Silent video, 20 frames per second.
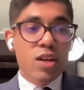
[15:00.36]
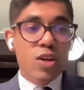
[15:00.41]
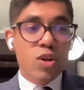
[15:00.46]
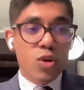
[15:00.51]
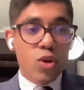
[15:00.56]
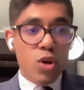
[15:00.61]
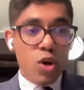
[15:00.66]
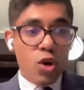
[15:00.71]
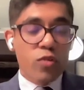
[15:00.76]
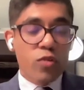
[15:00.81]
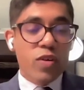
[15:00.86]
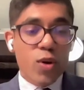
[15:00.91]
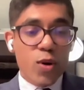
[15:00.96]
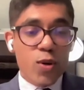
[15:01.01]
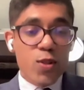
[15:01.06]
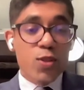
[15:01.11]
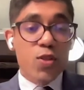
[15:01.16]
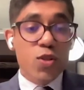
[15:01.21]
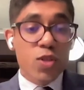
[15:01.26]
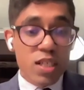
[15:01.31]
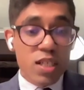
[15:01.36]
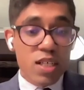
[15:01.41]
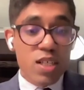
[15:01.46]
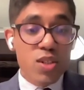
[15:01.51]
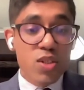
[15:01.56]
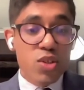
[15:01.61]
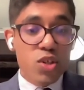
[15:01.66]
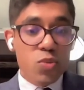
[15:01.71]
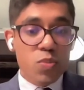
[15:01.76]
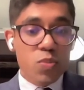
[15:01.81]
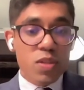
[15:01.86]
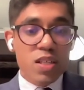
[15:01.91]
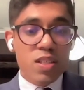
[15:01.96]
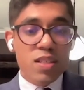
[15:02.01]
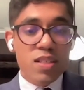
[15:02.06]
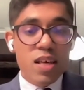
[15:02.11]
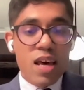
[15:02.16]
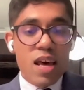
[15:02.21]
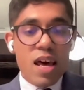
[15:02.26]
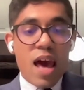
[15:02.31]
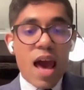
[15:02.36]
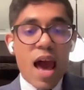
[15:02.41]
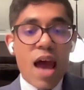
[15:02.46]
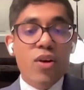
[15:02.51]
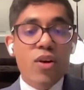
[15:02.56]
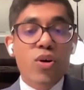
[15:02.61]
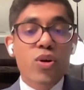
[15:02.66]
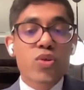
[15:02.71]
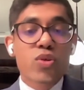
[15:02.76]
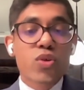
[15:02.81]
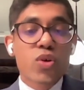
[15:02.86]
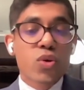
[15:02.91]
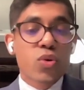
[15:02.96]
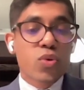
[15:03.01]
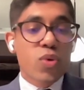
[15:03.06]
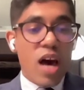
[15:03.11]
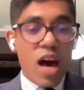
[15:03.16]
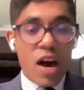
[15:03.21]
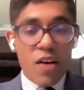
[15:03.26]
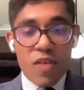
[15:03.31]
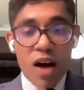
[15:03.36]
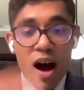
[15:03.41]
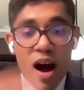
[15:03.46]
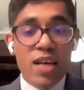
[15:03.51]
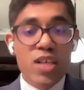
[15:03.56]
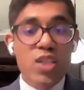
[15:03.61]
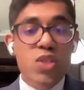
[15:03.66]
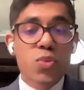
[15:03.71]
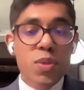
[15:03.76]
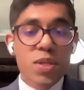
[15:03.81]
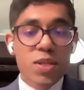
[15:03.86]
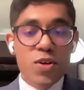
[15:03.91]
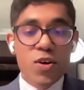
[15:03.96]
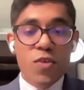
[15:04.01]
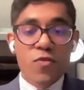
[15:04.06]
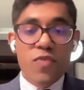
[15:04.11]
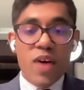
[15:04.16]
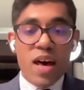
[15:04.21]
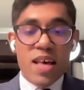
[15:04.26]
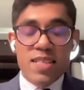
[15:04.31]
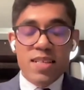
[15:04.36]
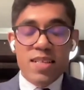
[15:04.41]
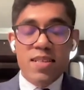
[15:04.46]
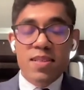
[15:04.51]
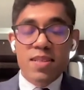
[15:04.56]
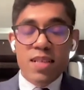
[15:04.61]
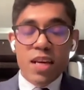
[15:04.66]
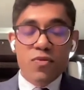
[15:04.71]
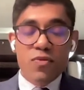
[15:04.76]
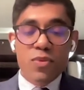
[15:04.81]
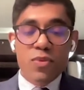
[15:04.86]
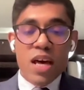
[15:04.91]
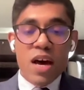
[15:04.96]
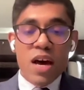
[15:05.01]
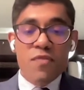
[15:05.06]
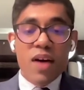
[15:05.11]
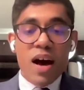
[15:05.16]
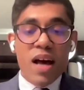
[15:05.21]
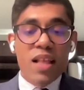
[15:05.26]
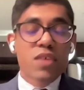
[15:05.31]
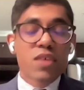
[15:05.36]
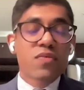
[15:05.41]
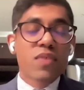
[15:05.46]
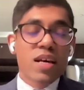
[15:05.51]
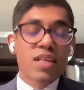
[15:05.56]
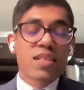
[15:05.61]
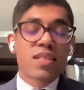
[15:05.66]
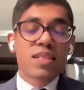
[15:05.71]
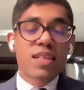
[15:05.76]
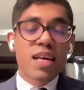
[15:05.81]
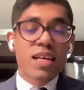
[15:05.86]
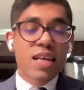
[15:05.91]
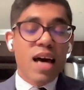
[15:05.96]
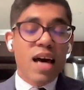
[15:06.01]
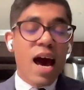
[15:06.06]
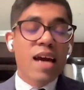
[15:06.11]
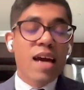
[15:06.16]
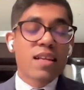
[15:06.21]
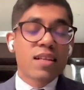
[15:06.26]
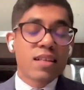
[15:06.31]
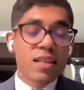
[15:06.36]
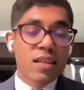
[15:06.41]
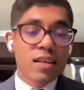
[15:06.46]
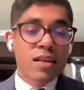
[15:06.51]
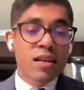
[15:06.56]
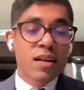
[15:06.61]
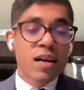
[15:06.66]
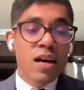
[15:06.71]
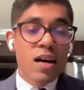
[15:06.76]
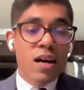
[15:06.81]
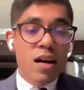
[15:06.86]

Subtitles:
in lower cost to the consumers. And also you have higher sweating of assets that would have otherwise sat idling.